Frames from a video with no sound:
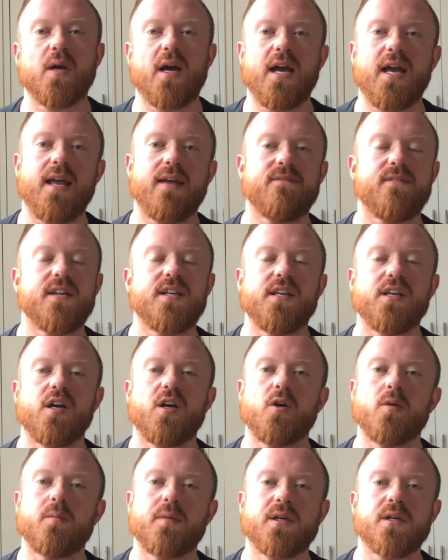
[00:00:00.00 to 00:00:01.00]
a
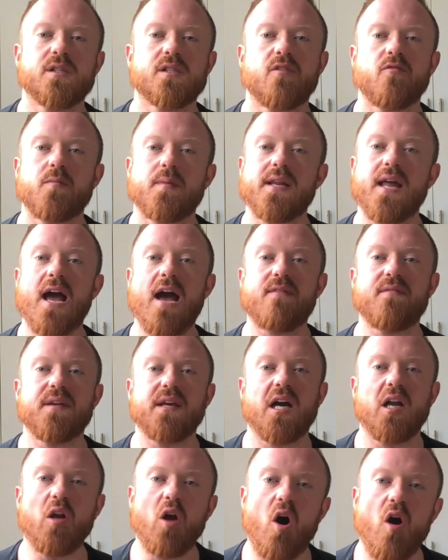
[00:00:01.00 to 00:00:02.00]
video because I've been having
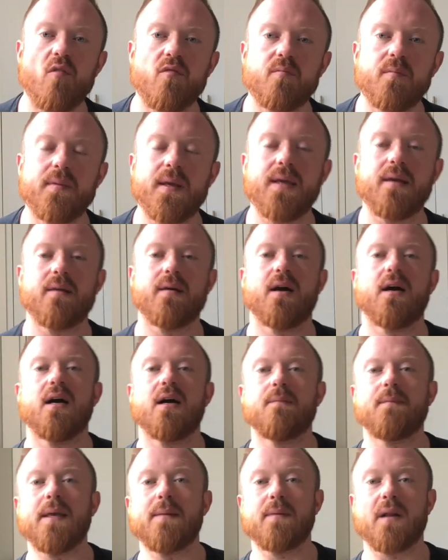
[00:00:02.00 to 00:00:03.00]
a lot of
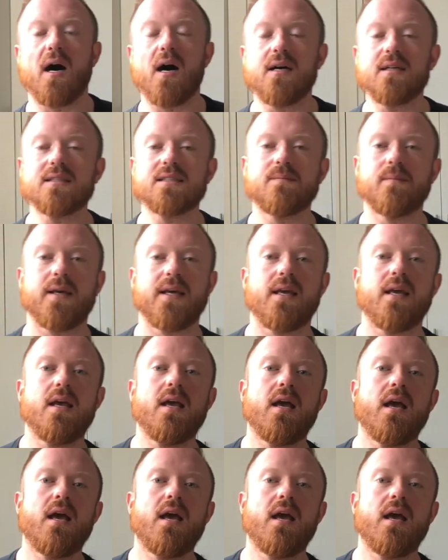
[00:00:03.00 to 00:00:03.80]
people ask me,